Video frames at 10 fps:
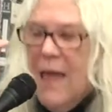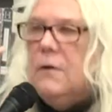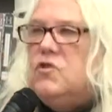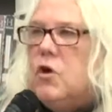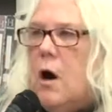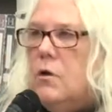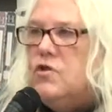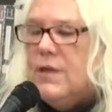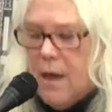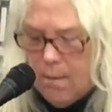and
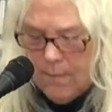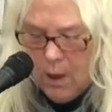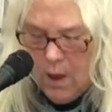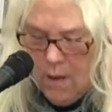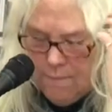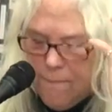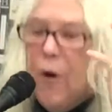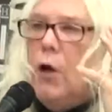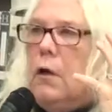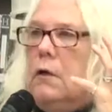charge them
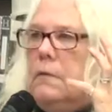full